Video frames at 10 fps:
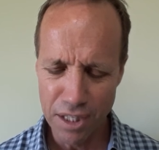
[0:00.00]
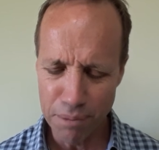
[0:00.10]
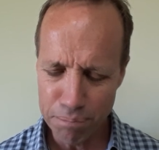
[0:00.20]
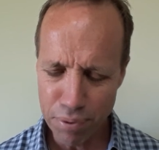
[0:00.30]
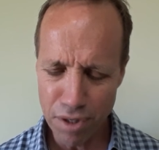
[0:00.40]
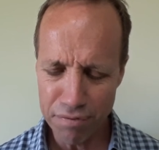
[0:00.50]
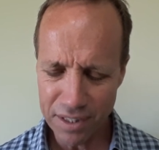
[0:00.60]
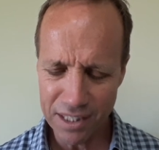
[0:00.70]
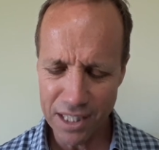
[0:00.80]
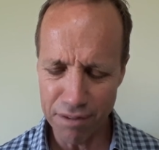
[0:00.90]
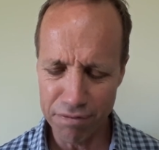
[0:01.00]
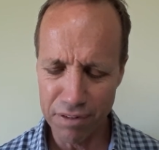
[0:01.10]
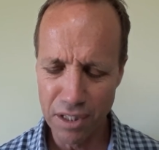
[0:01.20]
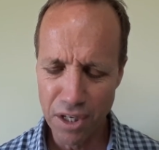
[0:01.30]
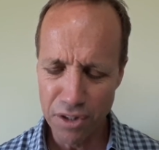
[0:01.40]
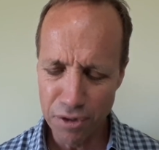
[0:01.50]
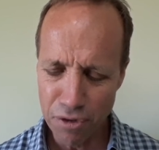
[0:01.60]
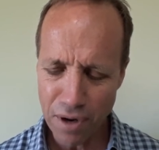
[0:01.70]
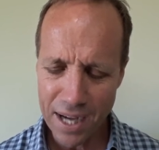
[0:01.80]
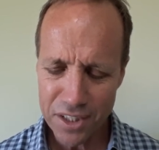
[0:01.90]
the perfect gift, the
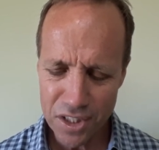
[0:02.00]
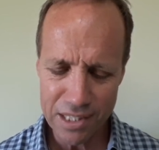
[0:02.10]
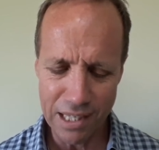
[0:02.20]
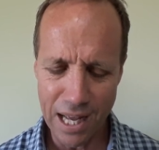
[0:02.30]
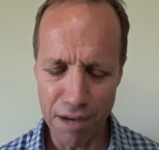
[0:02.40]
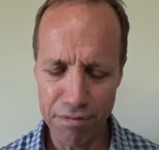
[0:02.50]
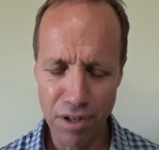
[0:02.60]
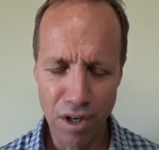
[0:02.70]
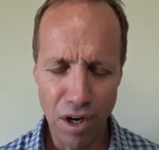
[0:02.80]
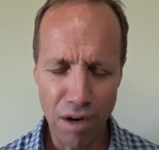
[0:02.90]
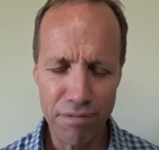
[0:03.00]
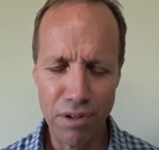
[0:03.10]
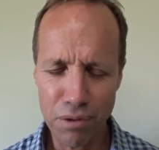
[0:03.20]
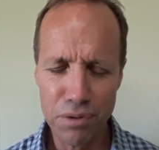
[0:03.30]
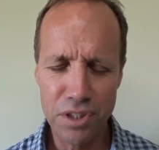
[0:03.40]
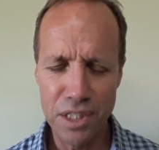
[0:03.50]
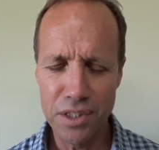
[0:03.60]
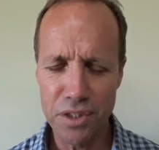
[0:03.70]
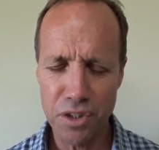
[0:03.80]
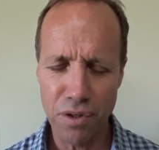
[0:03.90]
righteous life of the Lord
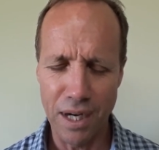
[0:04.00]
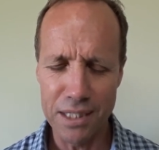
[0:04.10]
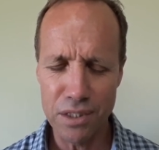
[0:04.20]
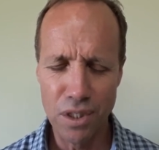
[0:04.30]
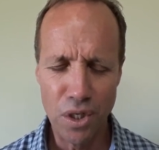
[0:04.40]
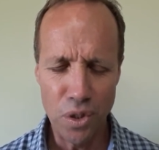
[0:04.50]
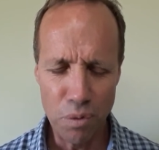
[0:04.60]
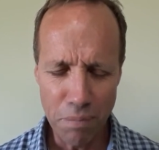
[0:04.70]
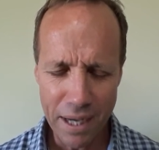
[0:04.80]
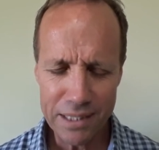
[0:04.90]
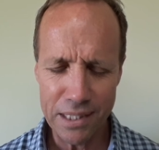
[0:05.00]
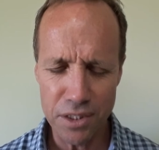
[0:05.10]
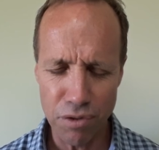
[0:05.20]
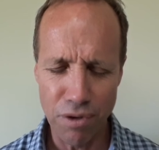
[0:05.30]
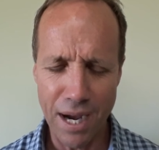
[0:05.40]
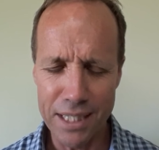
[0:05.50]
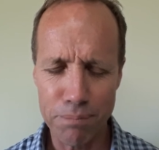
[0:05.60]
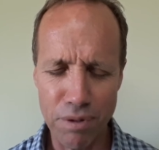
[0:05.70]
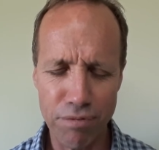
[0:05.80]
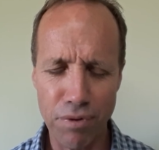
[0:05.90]
Jesus Christ, who makes us right
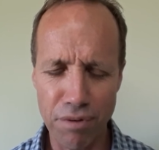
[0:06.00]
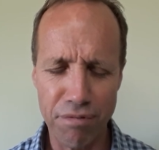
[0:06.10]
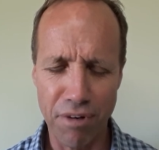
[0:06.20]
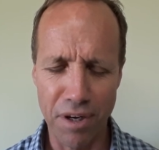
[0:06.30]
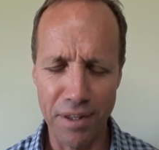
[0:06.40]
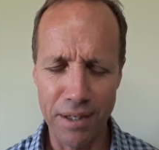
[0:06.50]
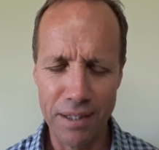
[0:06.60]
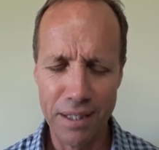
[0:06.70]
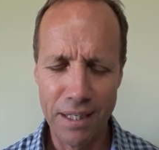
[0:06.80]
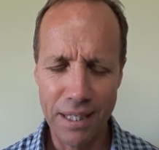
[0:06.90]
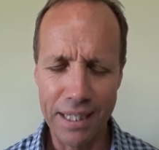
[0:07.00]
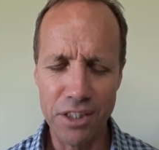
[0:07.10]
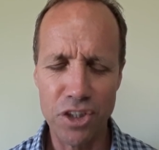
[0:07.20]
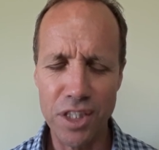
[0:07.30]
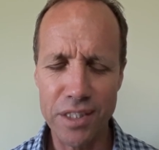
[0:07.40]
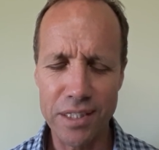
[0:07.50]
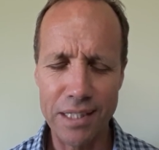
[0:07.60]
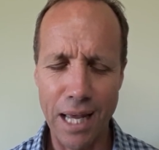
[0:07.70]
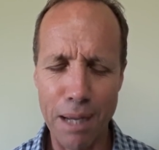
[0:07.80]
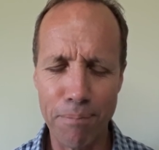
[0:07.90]
before the Father. In Jesus'
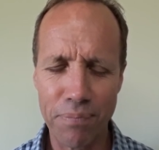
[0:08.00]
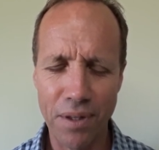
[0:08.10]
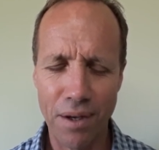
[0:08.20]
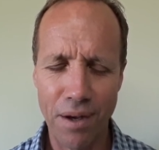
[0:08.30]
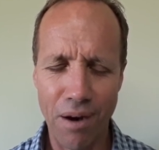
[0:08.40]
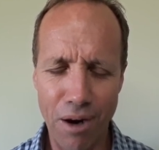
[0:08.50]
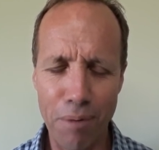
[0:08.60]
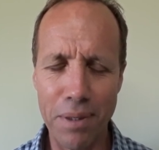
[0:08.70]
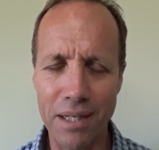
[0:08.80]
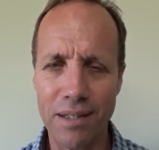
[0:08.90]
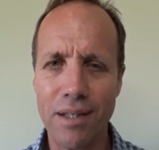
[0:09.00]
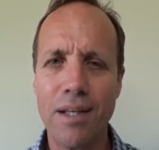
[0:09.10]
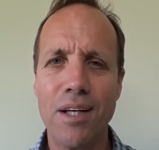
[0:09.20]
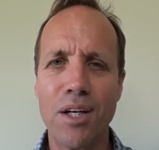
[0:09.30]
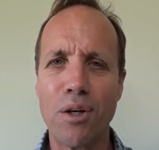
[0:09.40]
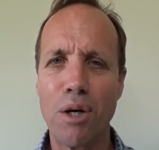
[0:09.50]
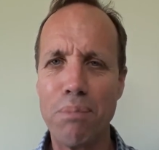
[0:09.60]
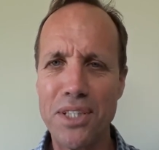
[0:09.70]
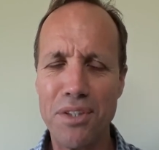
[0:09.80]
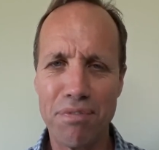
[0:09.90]
name, amen. God
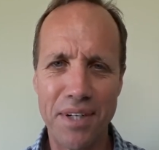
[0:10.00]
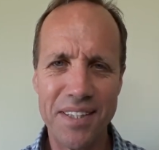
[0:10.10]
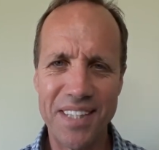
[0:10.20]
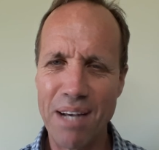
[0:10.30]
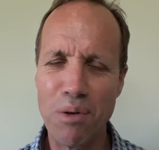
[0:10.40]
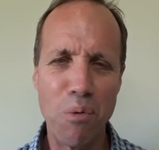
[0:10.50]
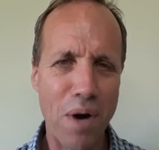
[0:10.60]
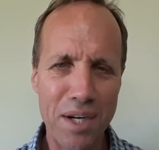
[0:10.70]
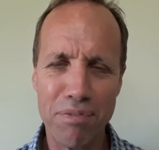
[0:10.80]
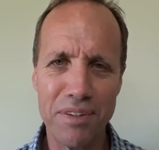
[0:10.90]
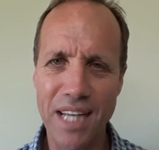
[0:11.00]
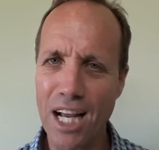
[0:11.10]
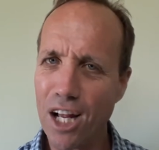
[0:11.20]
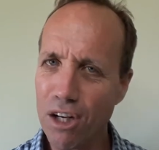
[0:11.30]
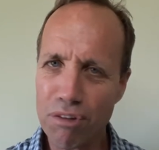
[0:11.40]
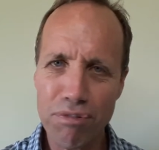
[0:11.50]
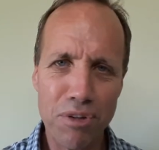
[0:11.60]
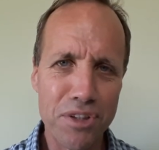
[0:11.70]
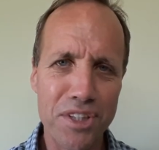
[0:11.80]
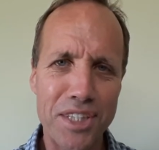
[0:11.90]
bless you, friends, and have a wonderful day. Look
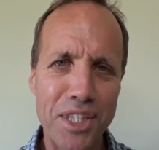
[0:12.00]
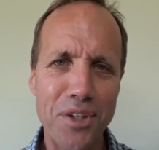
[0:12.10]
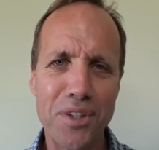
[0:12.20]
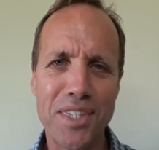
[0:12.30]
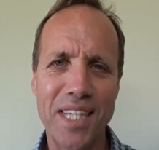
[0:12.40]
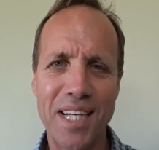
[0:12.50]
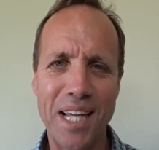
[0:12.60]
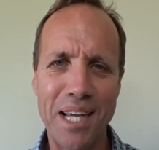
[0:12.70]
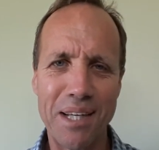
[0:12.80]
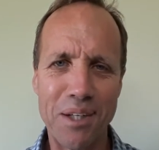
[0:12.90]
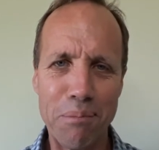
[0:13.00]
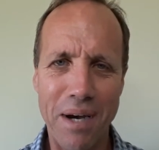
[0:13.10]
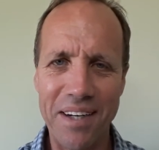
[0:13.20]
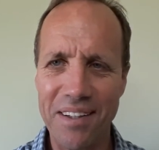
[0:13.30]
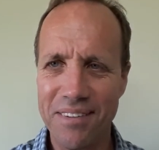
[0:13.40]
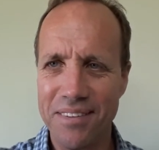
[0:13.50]
forward to seeing you on Sunday. Goodbye now.